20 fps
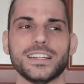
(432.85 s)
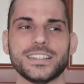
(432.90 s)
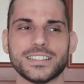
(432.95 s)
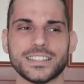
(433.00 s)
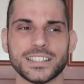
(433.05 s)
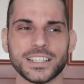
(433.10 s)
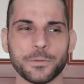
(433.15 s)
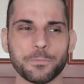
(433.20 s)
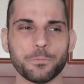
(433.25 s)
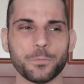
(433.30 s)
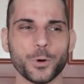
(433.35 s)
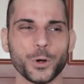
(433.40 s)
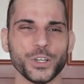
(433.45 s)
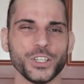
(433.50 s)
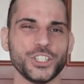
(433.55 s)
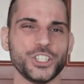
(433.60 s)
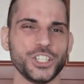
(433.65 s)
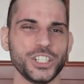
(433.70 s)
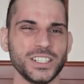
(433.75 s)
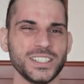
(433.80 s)
at some
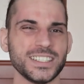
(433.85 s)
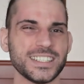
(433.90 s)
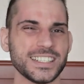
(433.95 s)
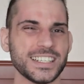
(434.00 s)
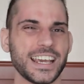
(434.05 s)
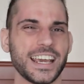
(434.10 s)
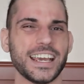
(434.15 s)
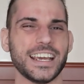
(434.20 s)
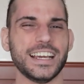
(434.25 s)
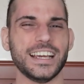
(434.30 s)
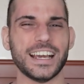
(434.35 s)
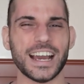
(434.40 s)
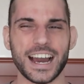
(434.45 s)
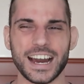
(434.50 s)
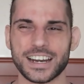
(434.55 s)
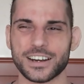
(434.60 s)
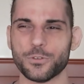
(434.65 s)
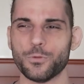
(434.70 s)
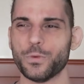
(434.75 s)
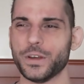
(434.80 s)
point Shinsuke
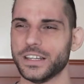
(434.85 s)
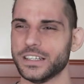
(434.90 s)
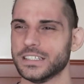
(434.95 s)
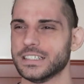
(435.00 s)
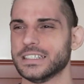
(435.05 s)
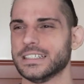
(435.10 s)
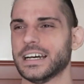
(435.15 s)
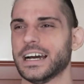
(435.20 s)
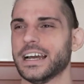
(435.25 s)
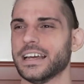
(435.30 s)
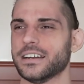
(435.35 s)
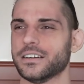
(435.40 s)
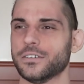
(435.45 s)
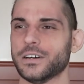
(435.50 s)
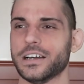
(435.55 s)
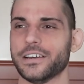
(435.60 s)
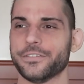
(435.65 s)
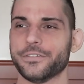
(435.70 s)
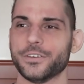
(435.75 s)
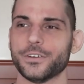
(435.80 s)
gotta win the
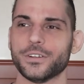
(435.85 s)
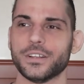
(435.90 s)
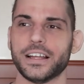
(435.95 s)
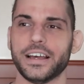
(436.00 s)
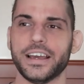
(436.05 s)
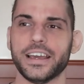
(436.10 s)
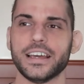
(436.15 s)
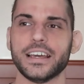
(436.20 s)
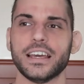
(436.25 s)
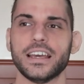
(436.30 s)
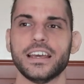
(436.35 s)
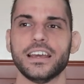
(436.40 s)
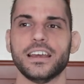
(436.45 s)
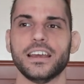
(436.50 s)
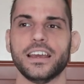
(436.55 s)
title, I feel like.